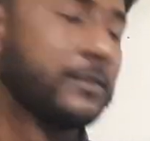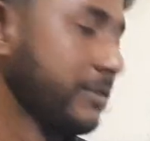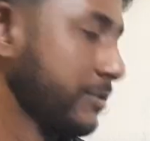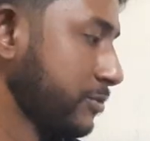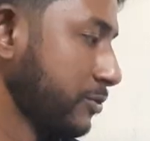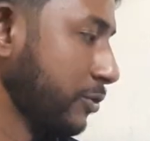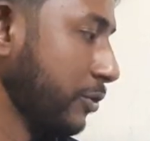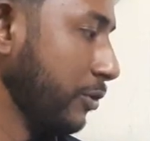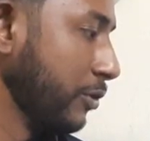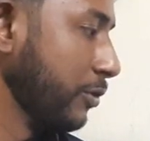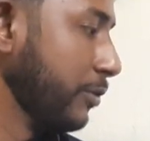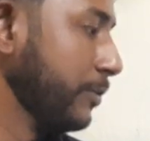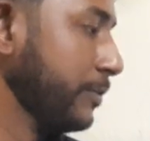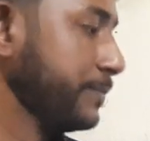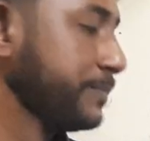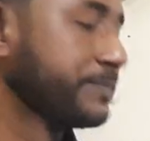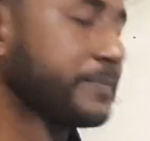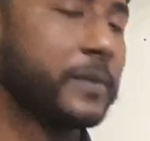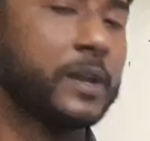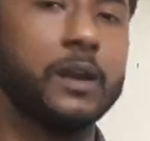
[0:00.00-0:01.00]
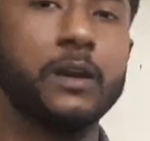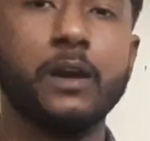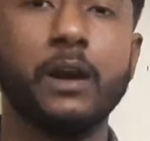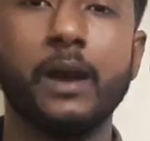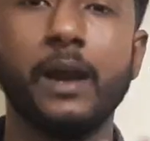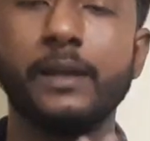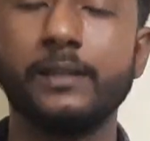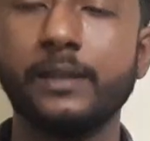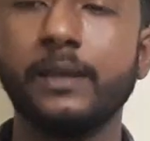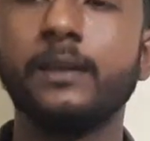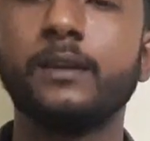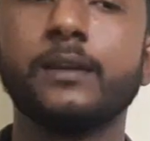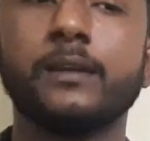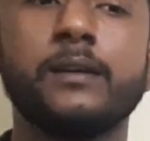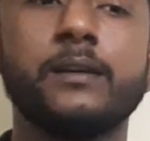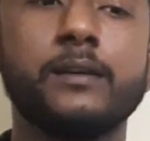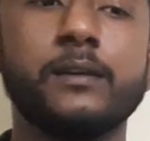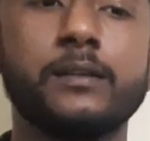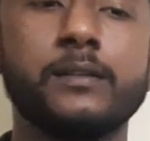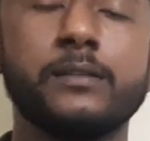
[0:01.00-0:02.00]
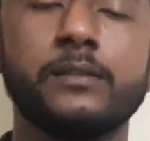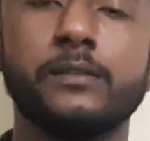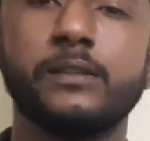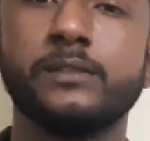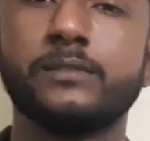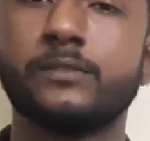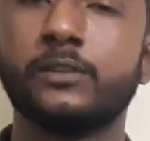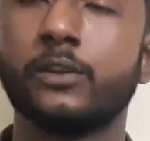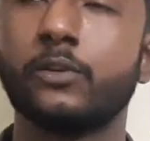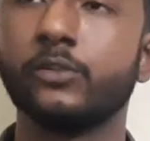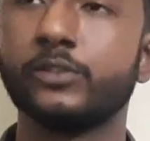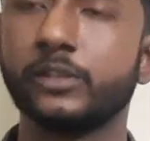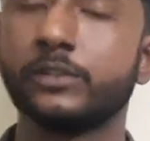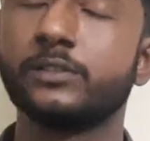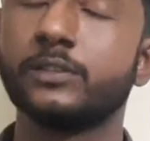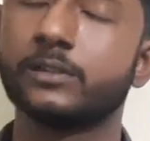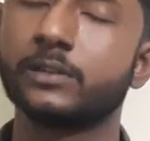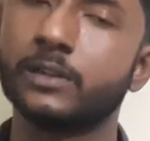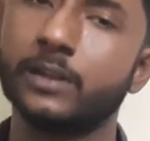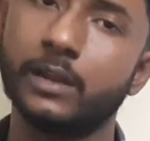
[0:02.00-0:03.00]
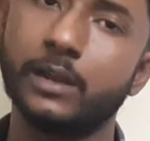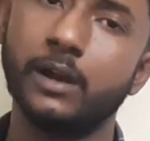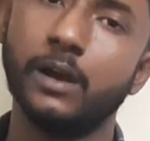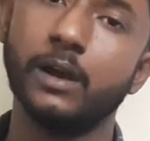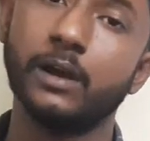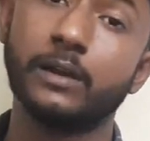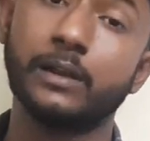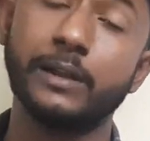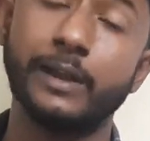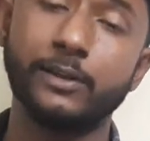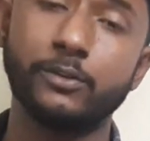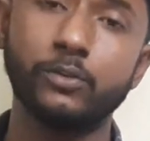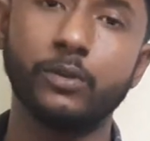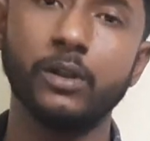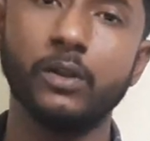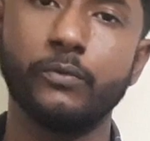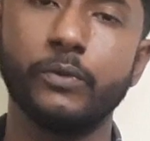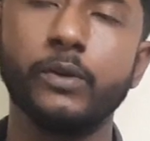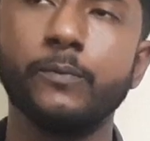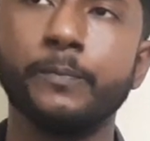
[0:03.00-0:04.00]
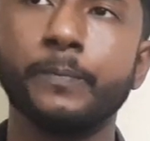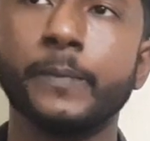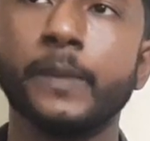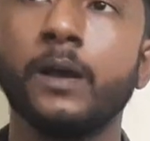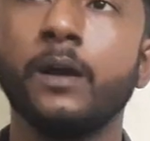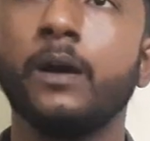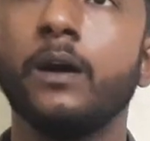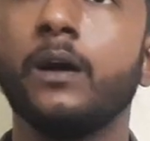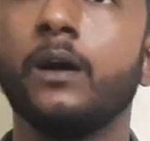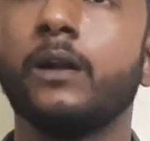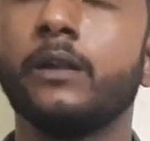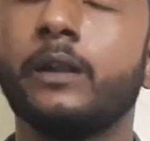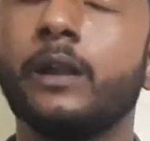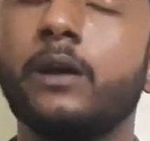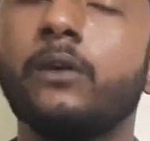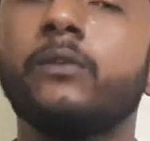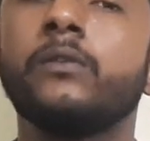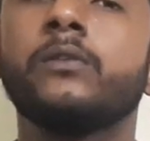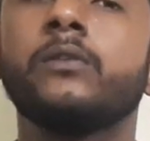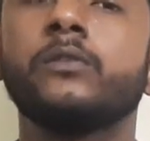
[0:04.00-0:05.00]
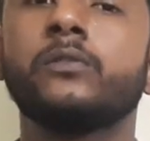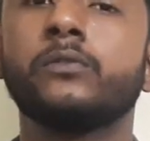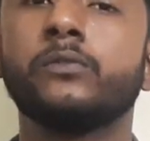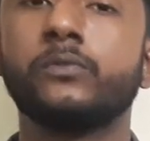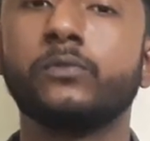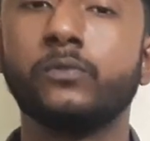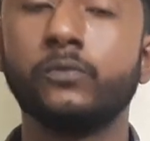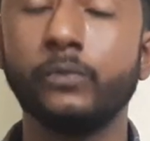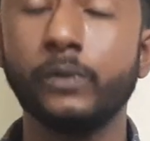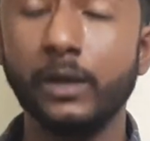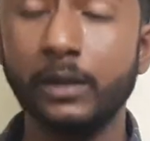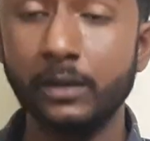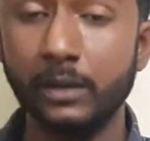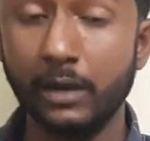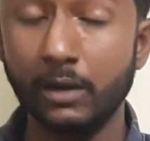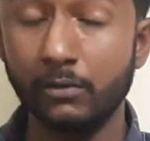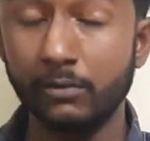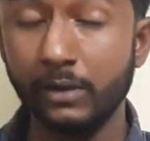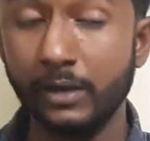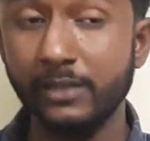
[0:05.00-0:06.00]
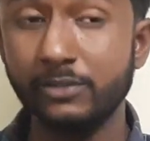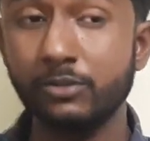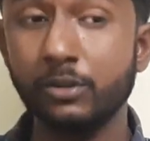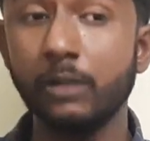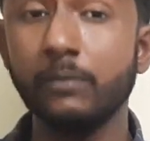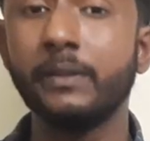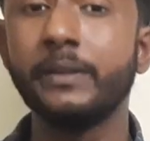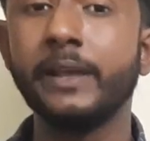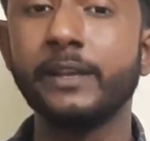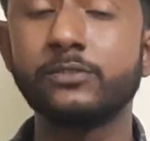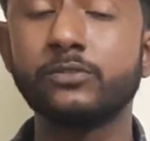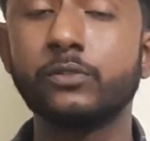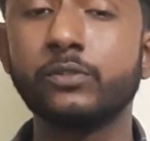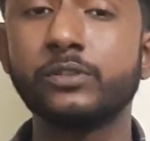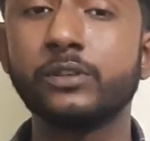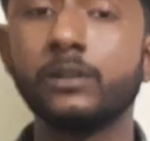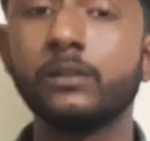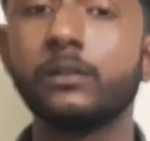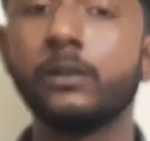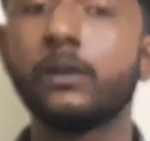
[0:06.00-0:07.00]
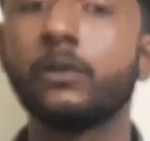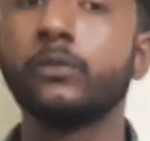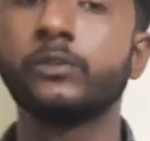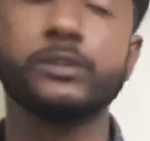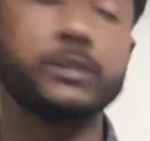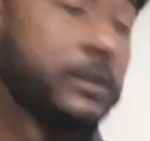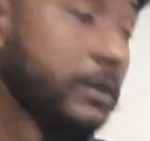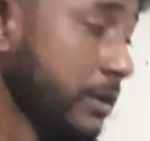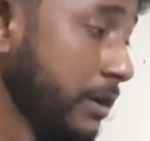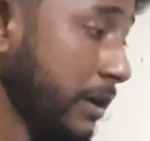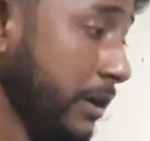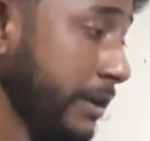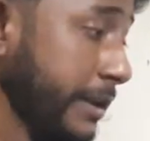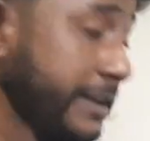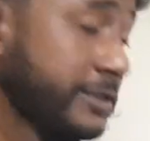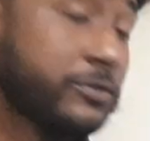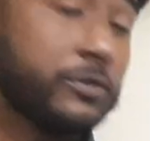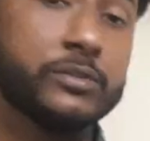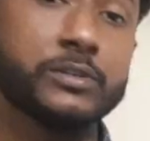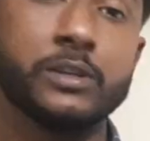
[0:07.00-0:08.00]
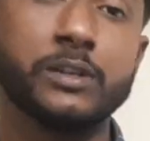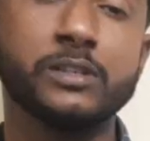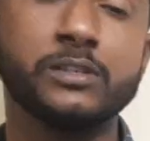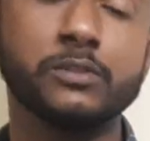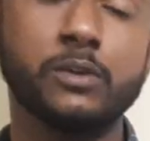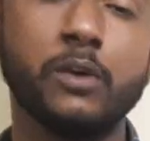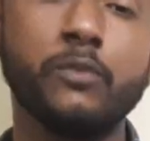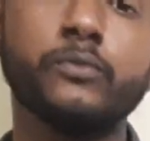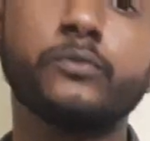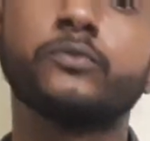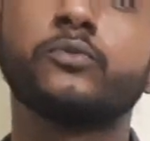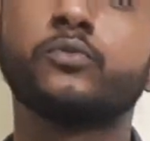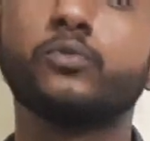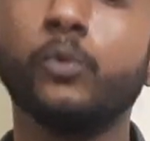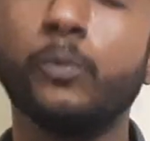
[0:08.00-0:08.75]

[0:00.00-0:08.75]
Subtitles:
So I think these three questions is clear to all of you. Now let's solve the next question. Next question is of 2